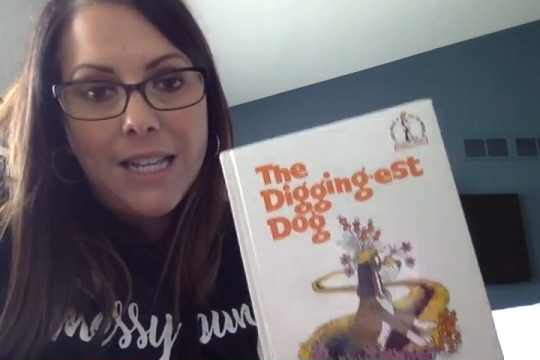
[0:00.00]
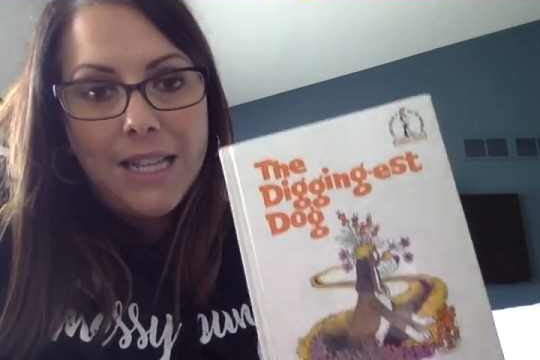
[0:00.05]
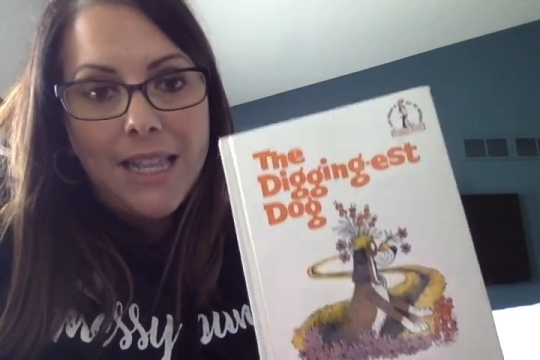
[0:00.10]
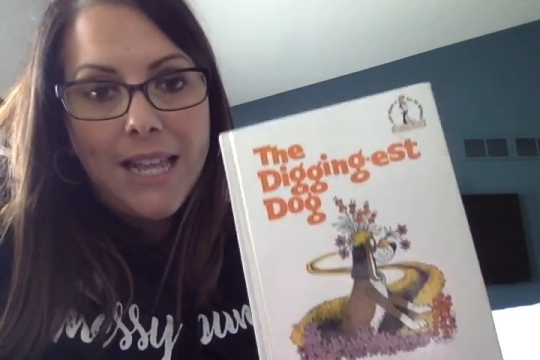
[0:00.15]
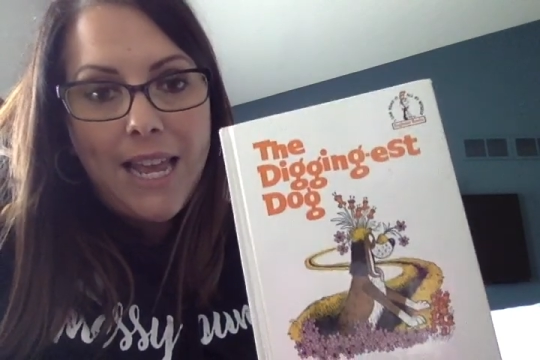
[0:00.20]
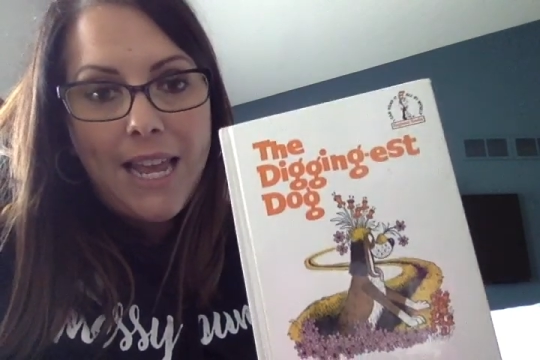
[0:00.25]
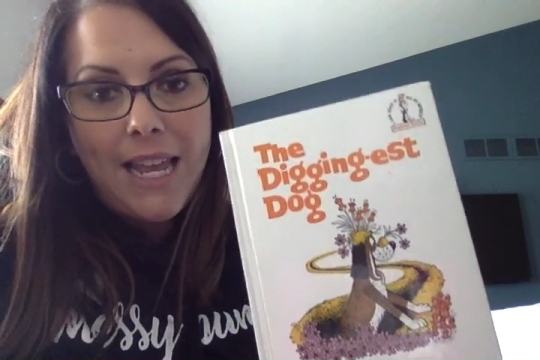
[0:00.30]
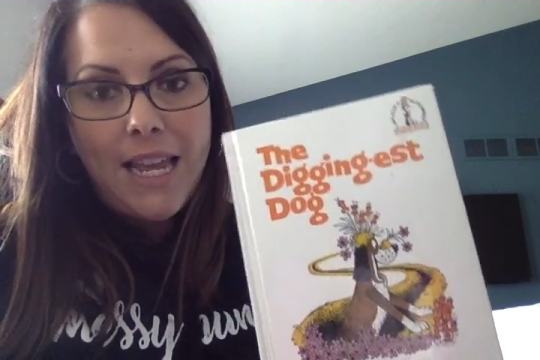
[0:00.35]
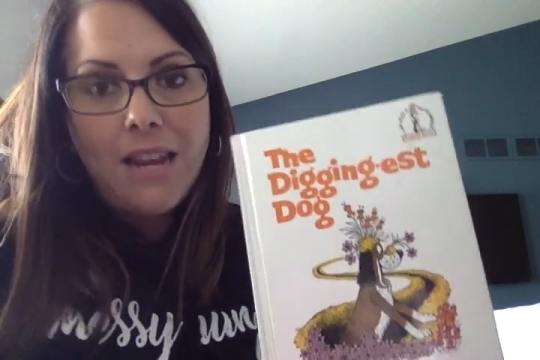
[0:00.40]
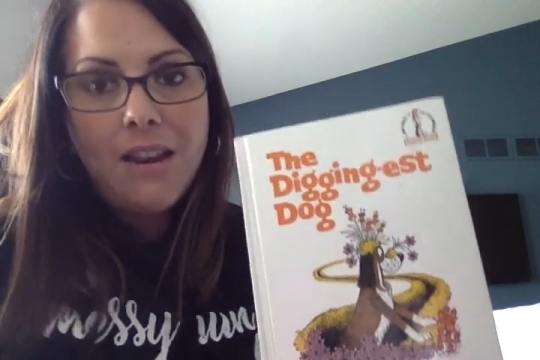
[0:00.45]
you
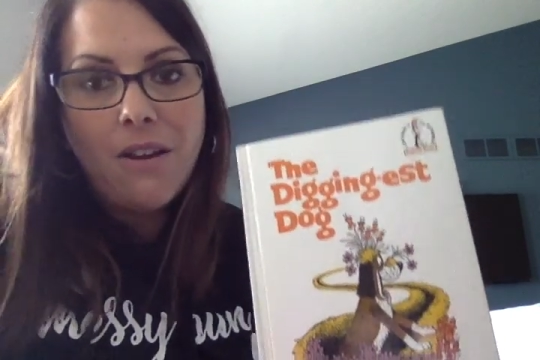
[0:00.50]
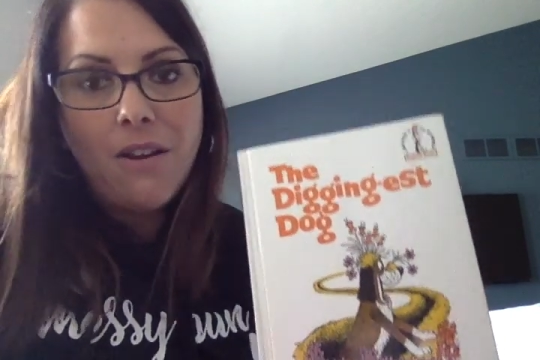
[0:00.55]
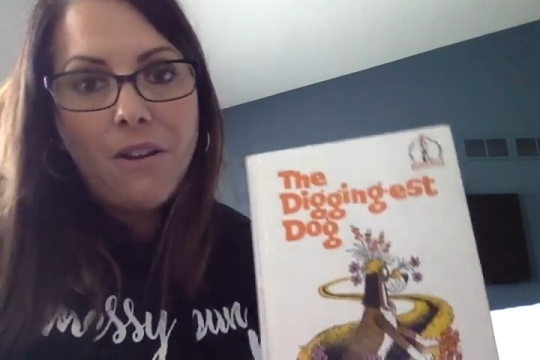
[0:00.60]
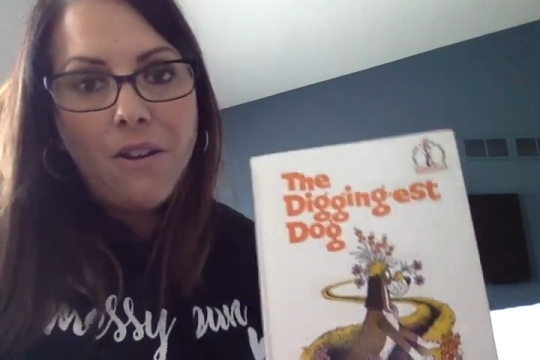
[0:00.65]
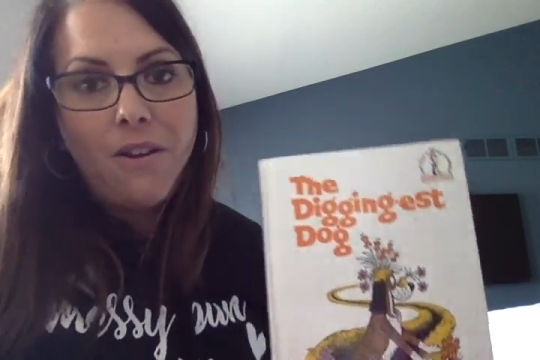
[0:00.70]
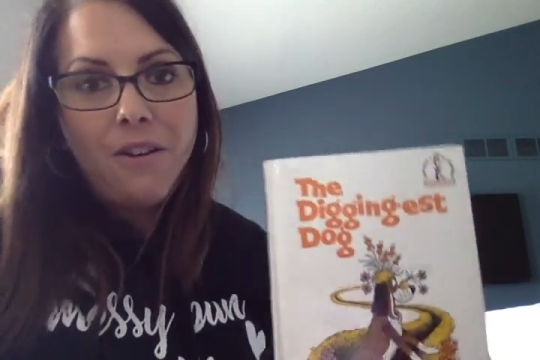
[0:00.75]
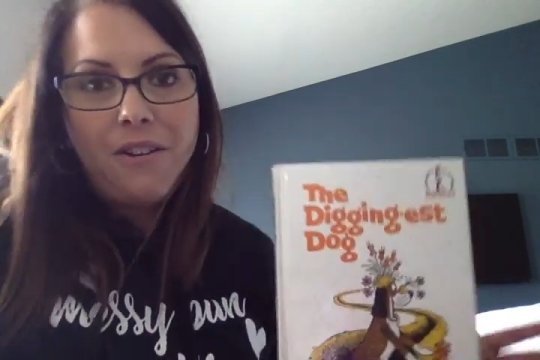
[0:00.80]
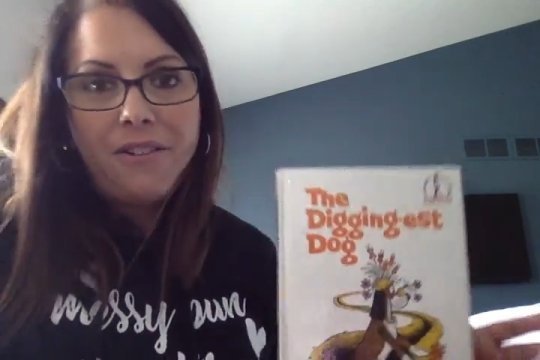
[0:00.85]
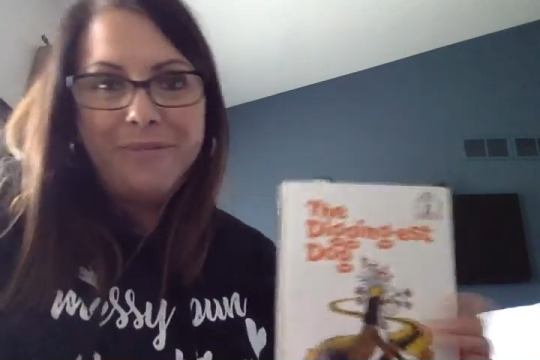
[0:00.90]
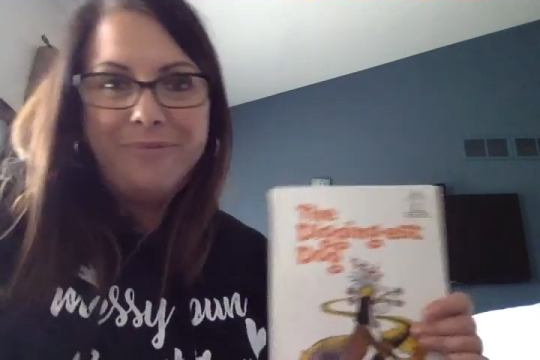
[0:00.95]

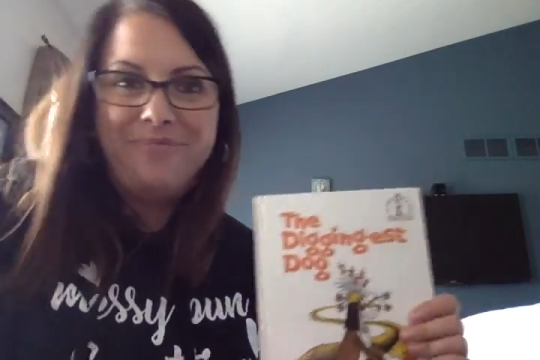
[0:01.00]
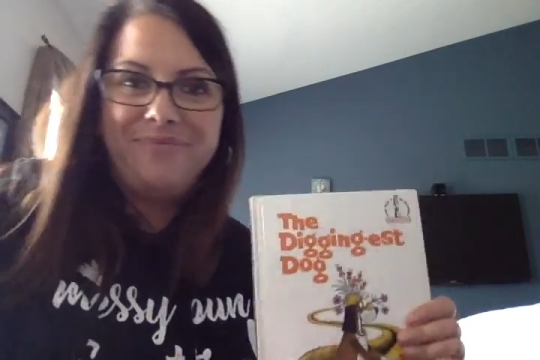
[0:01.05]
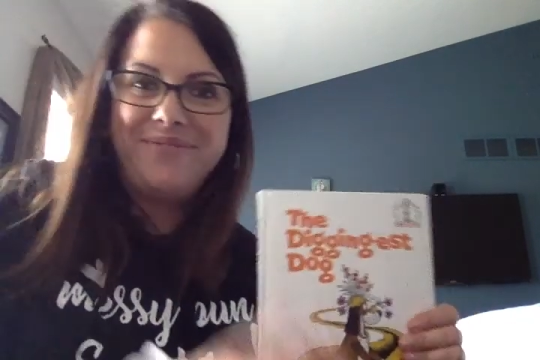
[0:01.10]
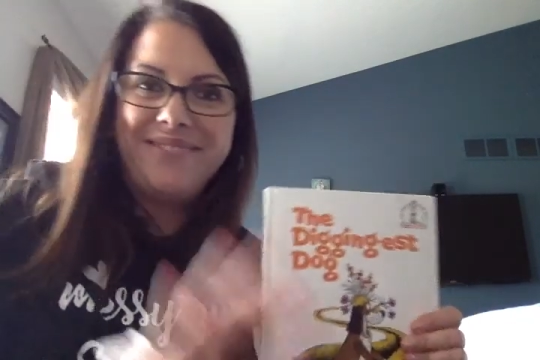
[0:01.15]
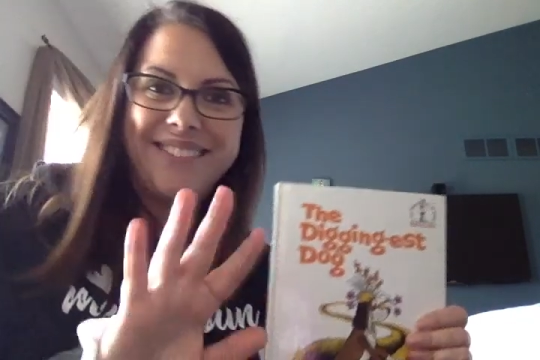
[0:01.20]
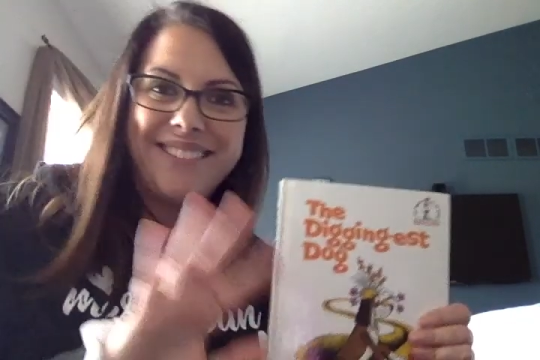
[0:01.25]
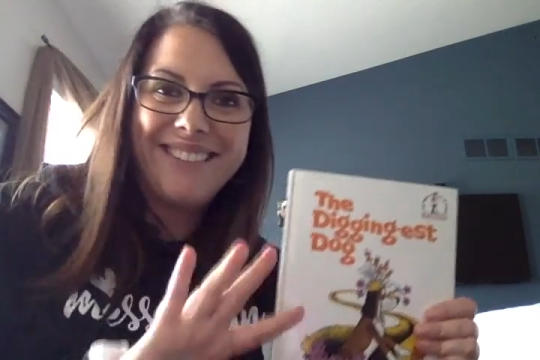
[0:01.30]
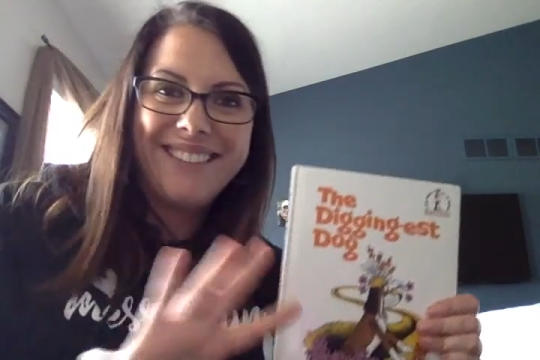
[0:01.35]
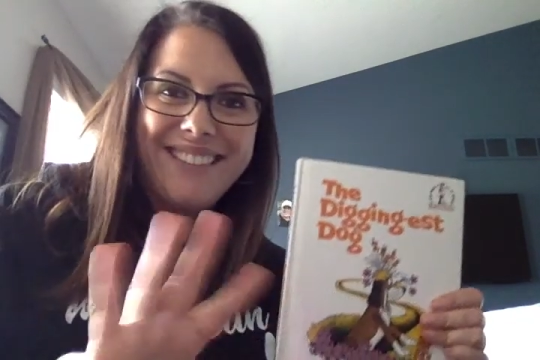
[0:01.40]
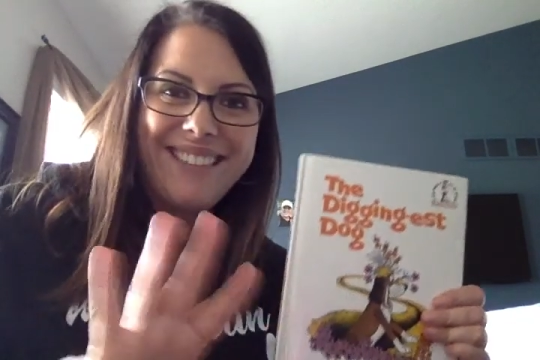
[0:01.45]

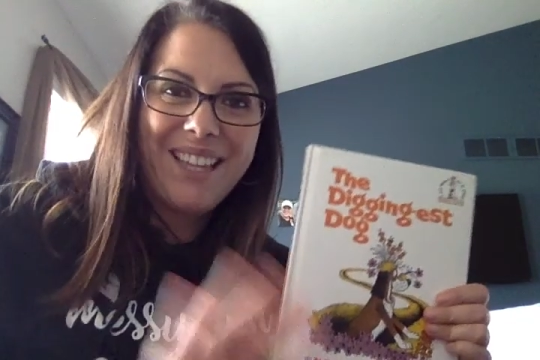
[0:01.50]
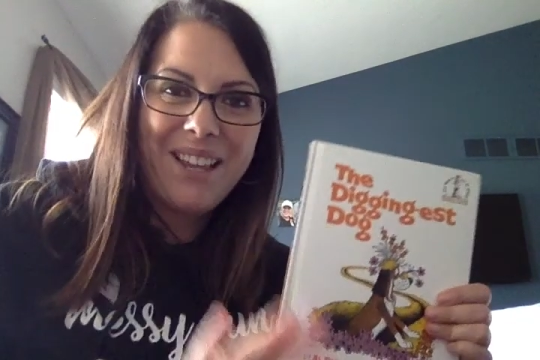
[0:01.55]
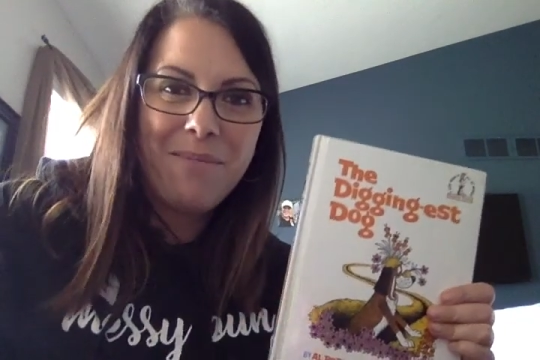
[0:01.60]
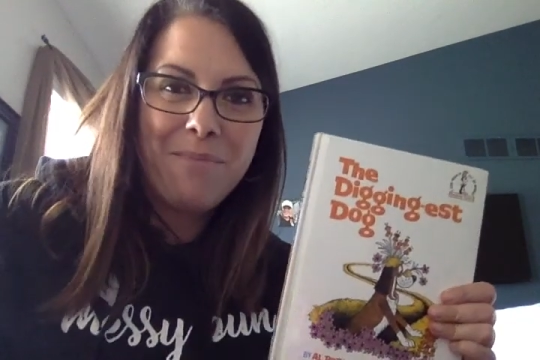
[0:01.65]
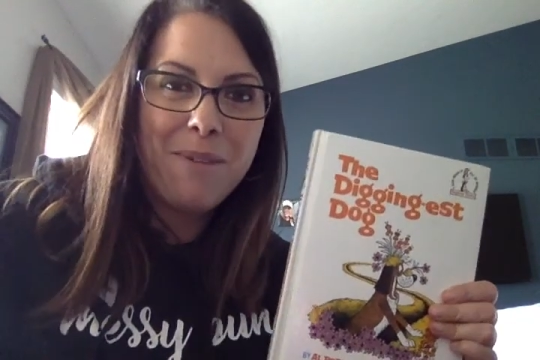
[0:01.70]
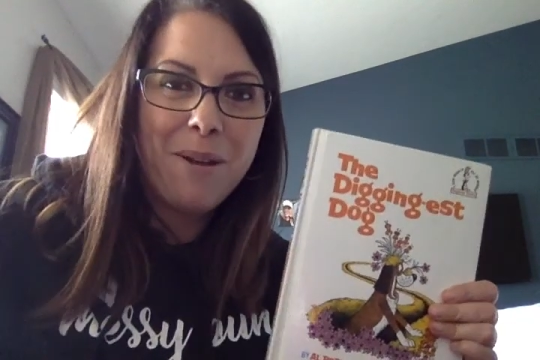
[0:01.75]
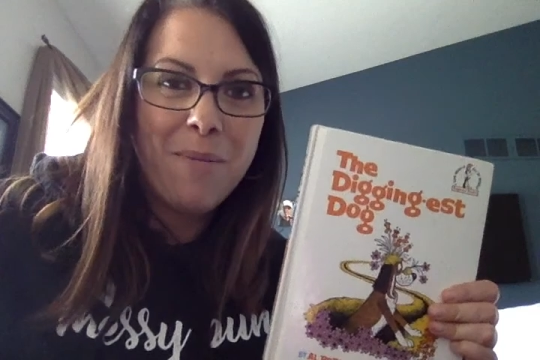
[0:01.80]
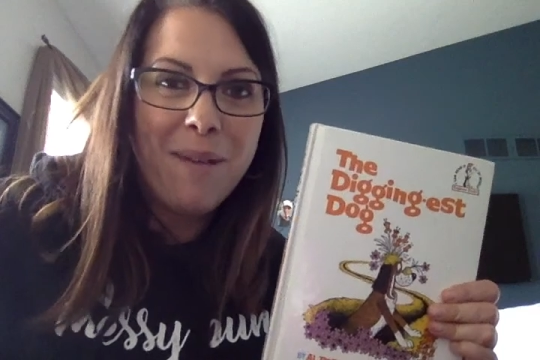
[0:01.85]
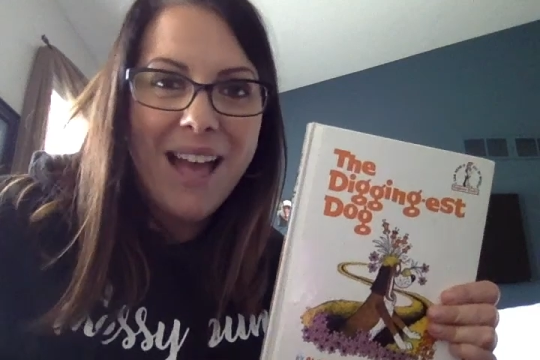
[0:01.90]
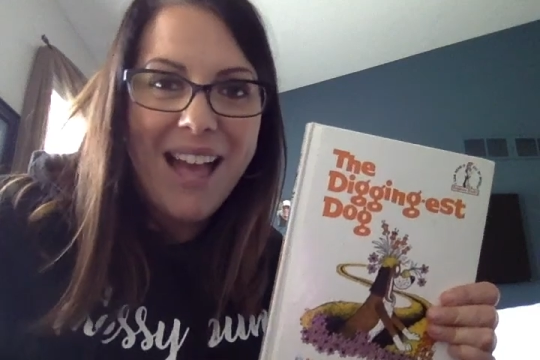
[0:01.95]

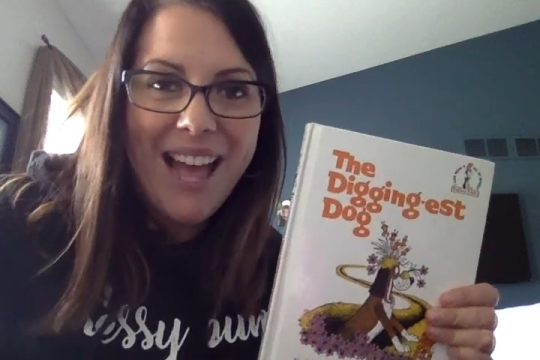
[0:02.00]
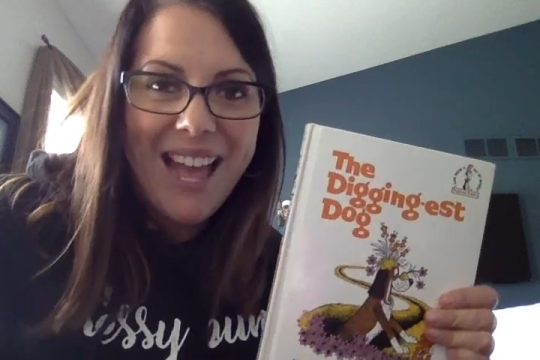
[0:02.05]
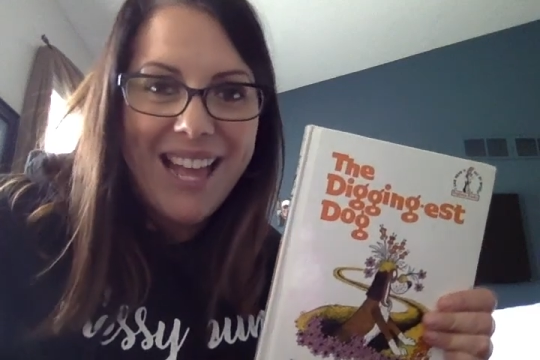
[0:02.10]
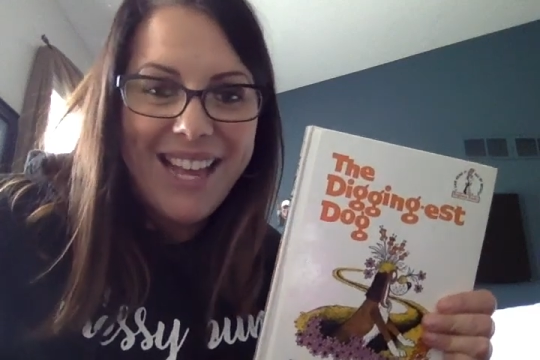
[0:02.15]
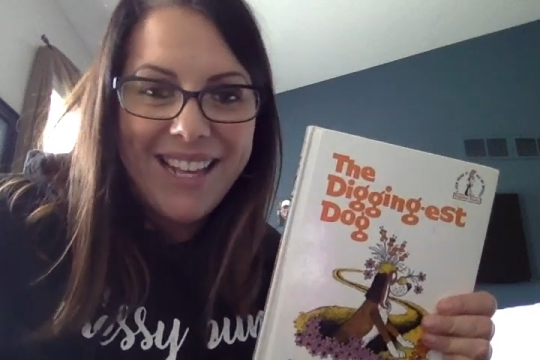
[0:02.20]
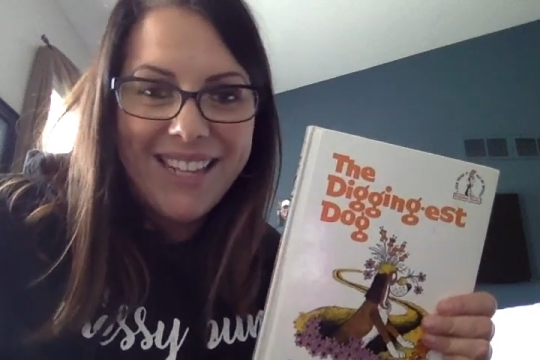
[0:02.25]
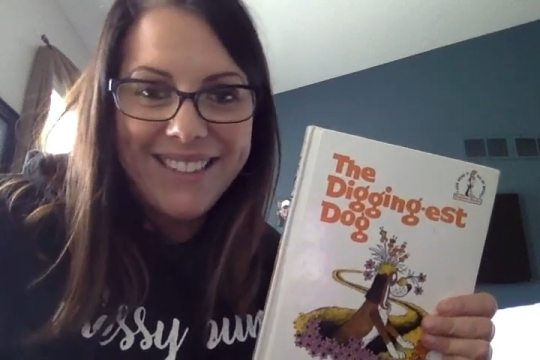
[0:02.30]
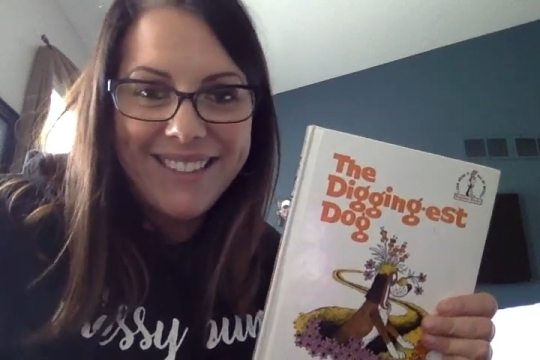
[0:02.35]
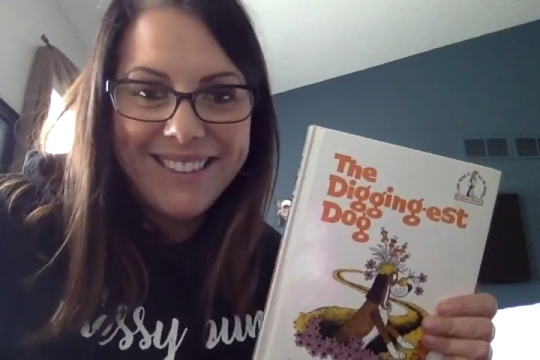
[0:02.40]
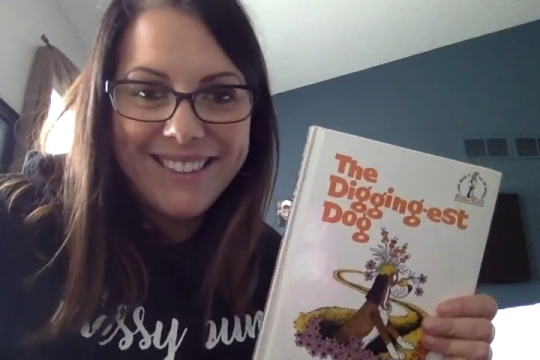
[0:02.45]
later.
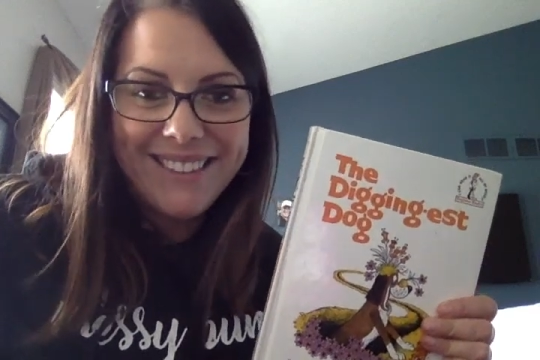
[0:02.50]
Bye-bye.